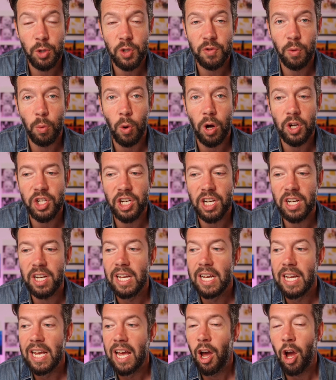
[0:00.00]
much for
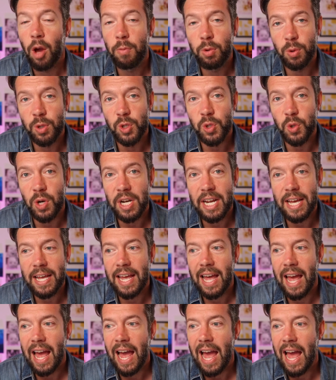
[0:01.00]
watching. Hope you enjoyed
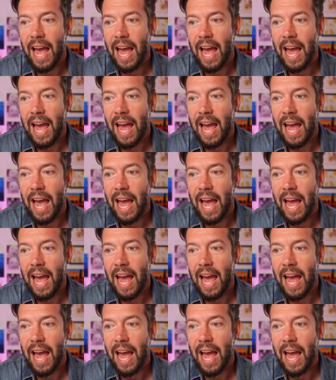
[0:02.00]
it.